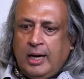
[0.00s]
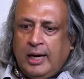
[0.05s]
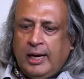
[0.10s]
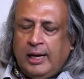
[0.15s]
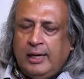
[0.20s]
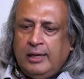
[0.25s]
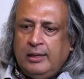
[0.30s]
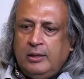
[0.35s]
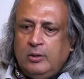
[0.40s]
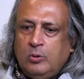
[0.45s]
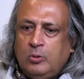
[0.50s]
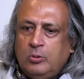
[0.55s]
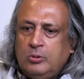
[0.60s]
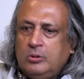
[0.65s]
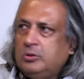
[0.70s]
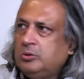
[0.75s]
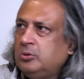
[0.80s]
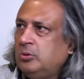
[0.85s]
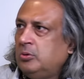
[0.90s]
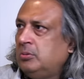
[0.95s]
And
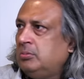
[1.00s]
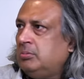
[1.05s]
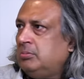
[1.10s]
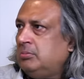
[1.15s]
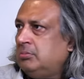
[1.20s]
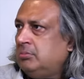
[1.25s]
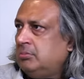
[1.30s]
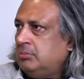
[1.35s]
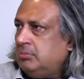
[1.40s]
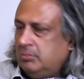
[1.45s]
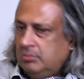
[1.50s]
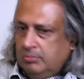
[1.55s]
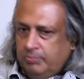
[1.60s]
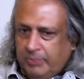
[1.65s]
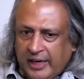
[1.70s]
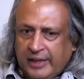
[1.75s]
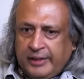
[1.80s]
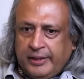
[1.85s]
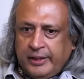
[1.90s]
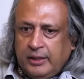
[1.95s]
also,
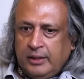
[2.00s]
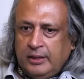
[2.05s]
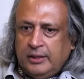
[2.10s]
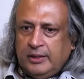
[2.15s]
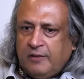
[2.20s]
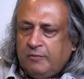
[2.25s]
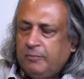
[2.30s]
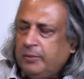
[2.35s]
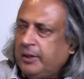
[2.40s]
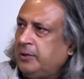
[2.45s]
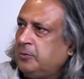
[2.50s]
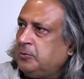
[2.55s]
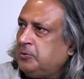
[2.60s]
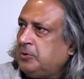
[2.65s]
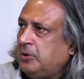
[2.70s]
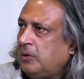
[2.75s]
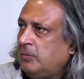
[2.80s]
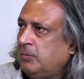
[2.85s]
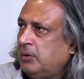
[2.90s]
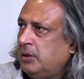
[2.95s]
practically, I've been to
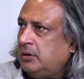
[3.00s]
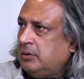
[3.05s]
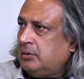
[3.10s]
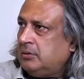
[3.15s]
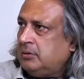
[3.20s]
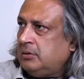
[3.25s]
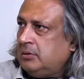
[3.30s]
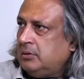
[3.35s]
Chabahar